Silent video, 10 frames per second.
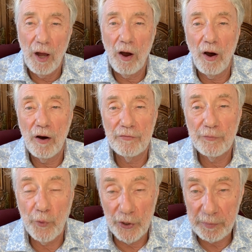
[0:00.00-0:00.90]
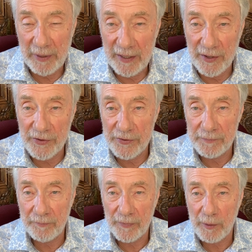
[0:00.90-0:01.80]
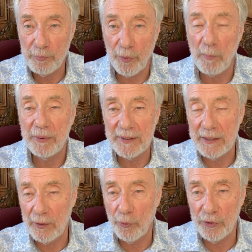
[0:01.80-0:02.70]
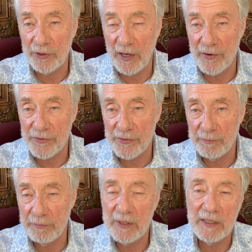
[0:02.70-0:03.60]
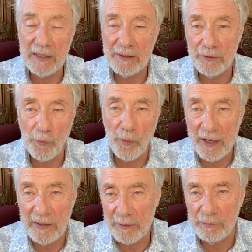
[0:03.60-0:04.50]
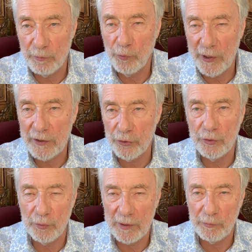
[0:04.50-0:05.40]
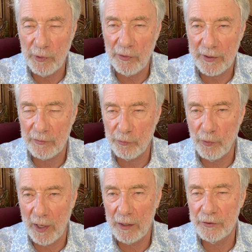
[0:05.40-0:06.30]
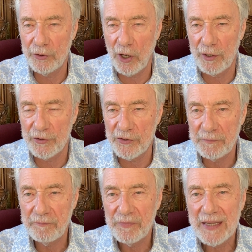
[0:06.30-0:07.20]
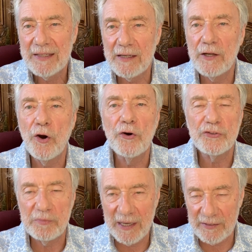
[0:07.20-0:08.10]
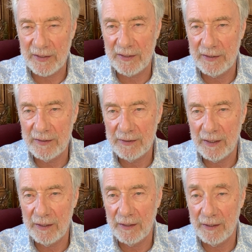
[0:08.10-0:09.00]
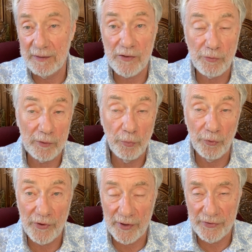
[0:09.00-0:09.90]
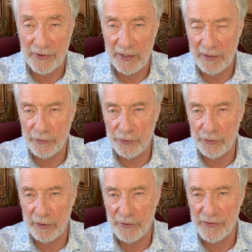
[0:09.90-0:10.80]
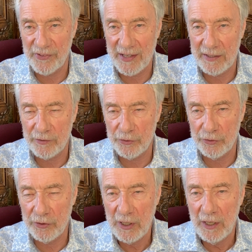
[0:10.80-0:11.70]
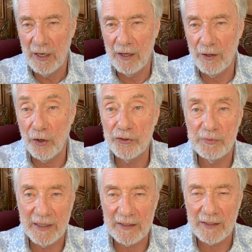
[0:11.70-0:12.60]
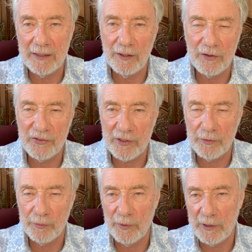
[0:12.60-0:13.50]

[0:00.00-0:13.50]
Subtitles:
of word pairs properly organized, meaning the way that we do when we acquire knowledge, then automatically, that's what Bohr is saying too, automatically logical